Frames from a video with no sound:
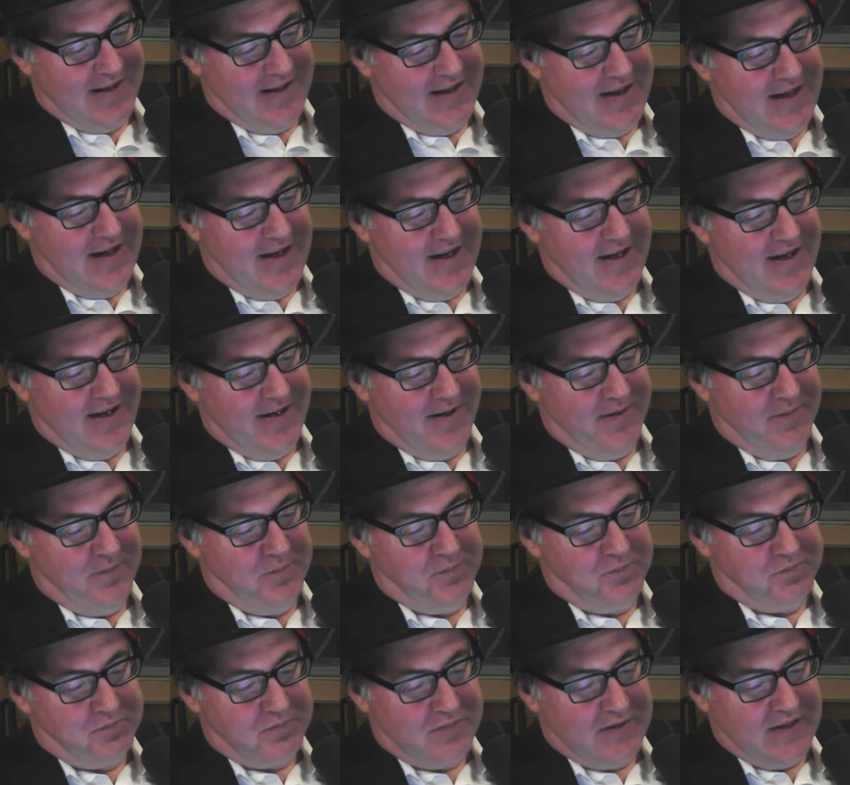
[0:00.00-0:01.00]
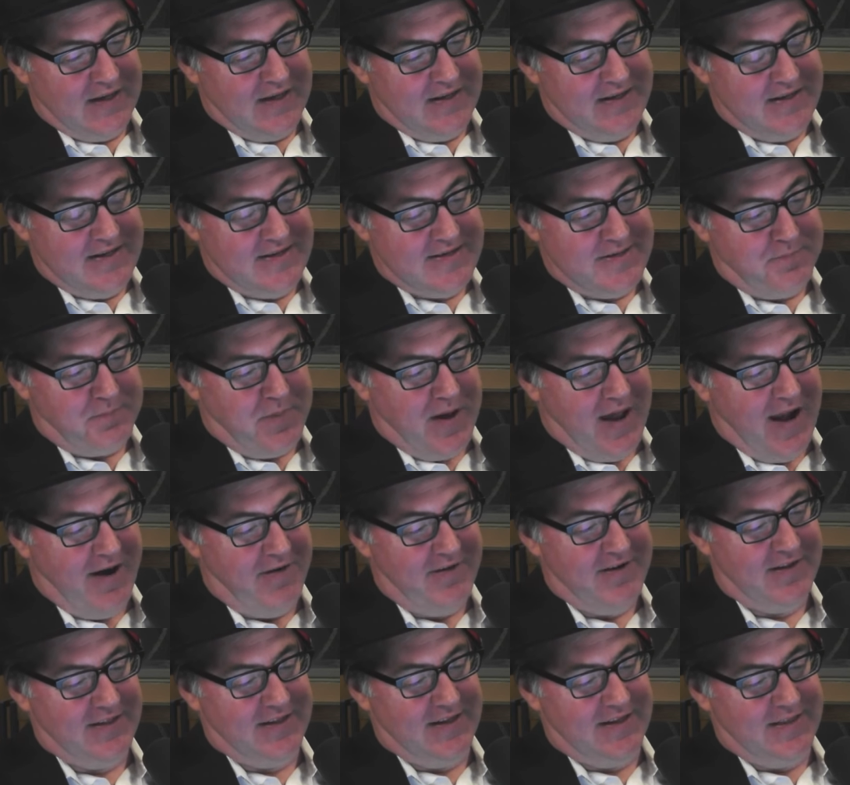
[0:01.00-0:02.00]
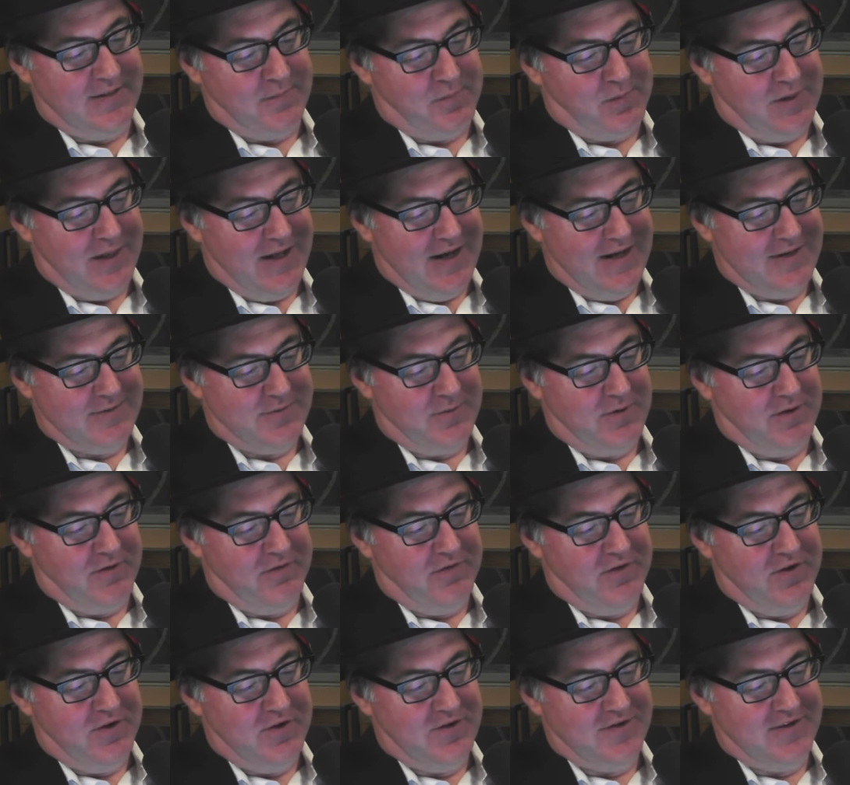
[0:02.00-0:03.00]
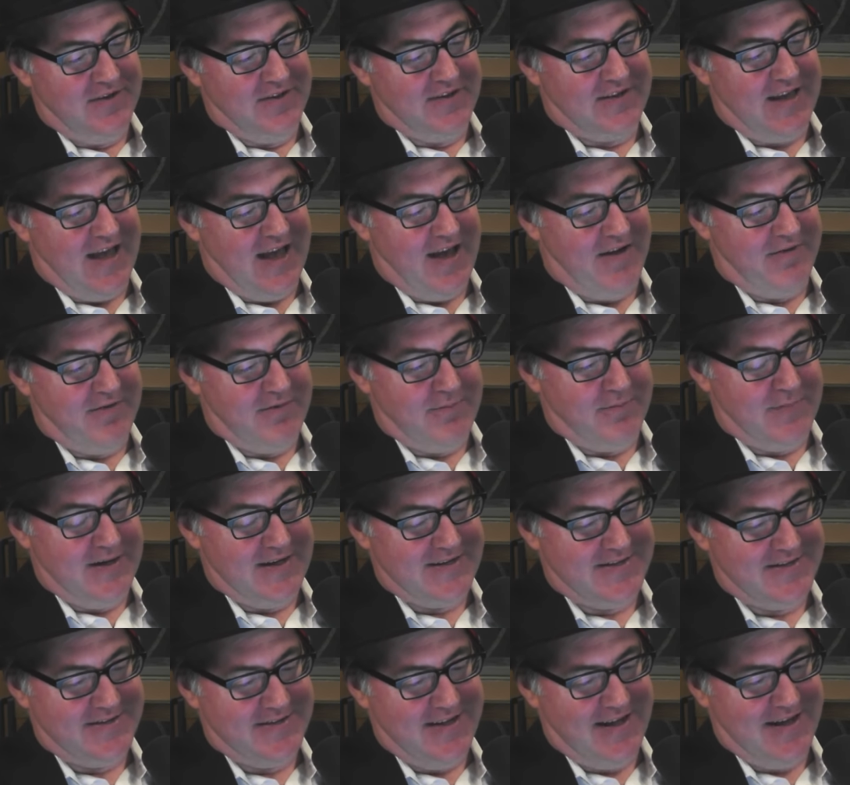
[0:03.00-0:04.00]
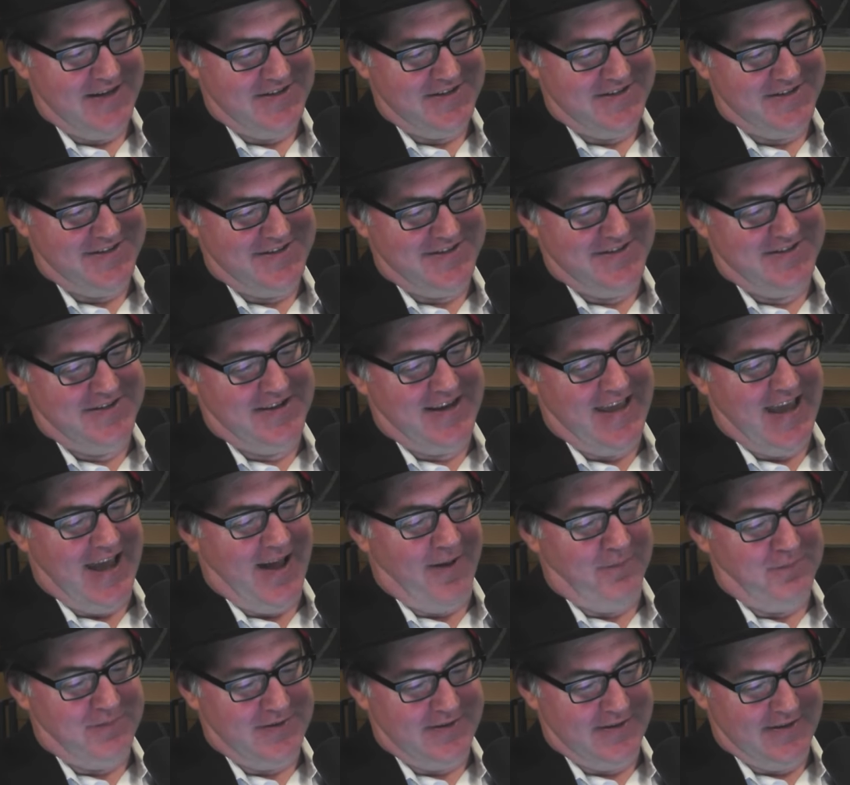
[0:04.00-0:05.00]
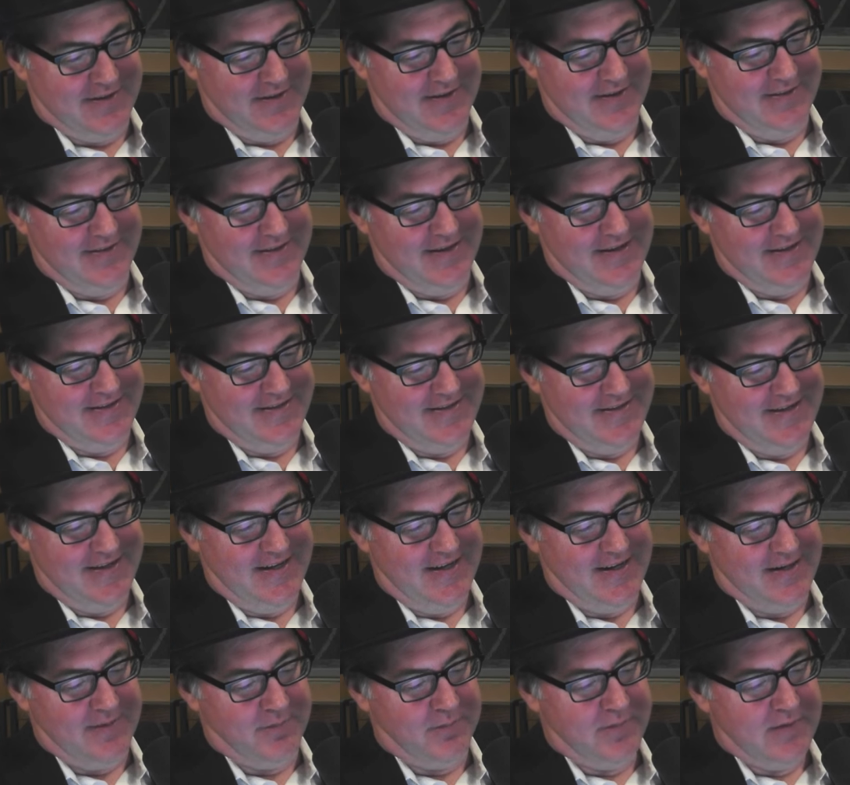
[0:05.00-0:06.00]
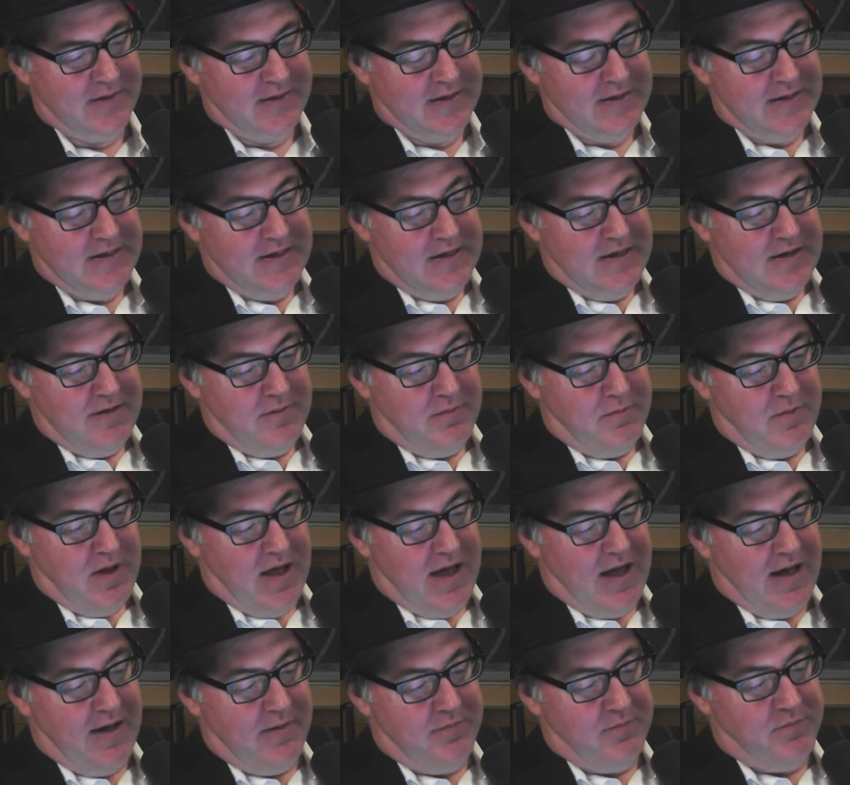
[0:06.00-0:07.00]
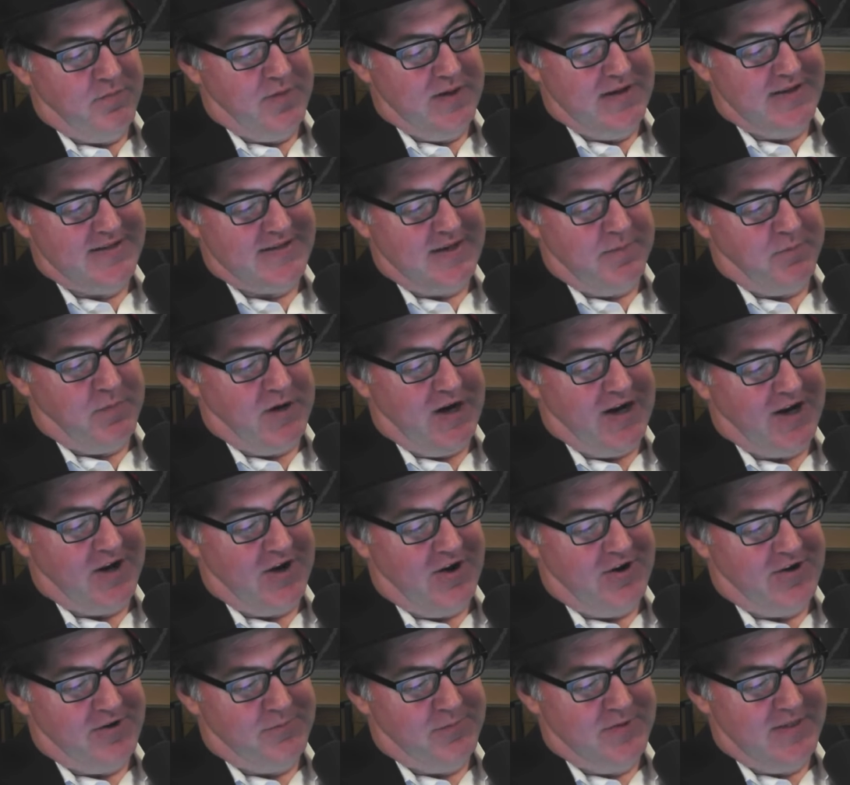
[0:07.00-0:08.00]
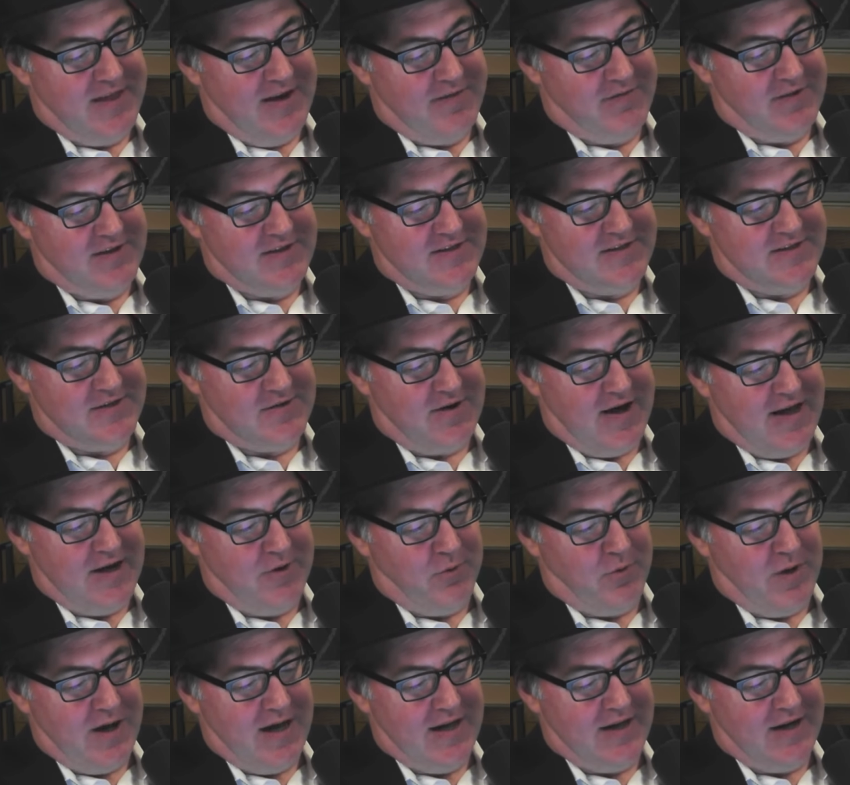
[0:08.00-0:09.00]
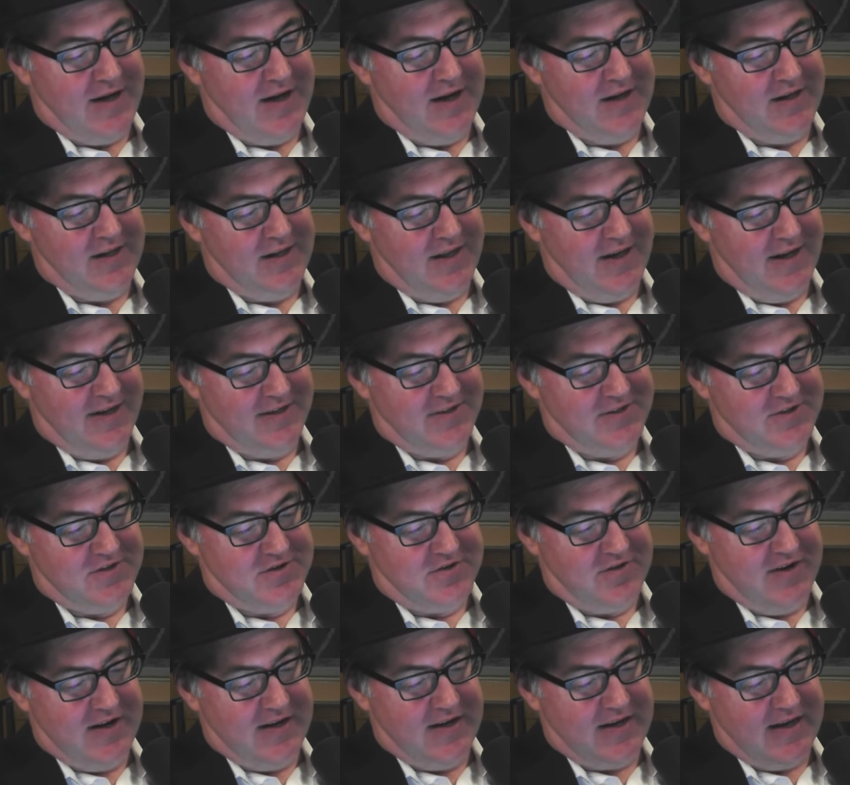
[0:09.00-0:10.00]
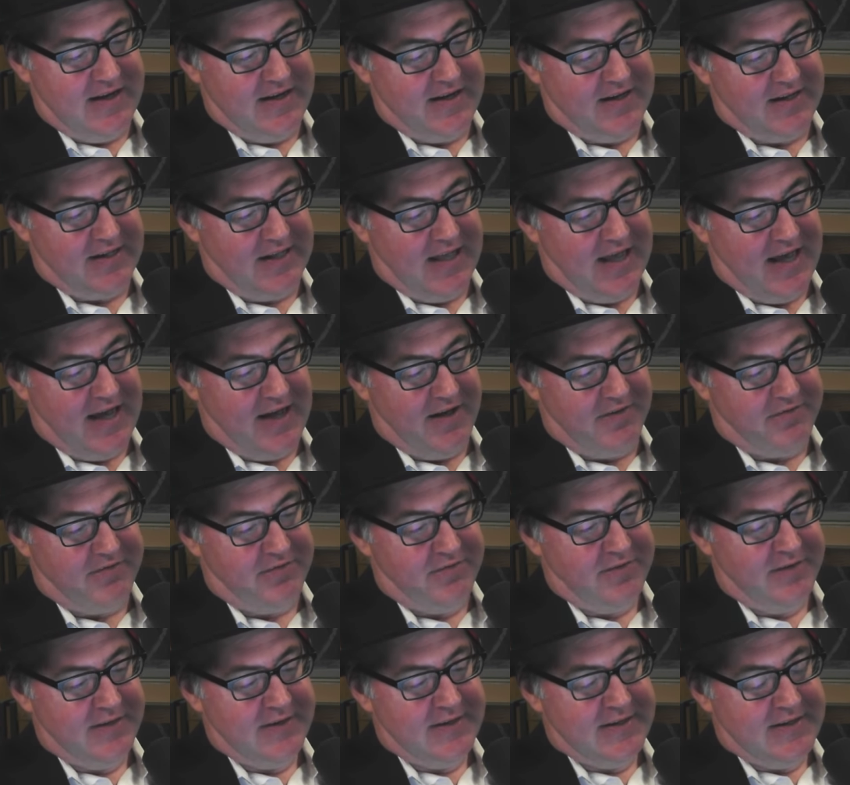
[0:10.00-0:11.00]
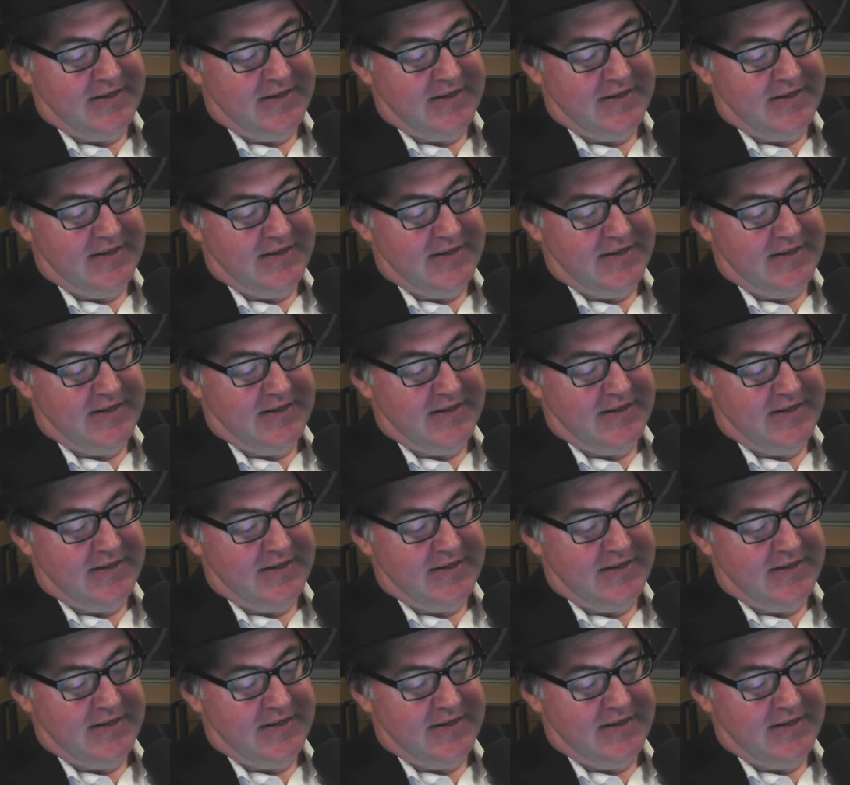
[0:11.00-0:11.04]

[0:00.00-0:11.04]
Apparently the players were refusing to have a mustached captain in their team, but he said, but I got on with everyone straight away. I liked a drink and a laugh.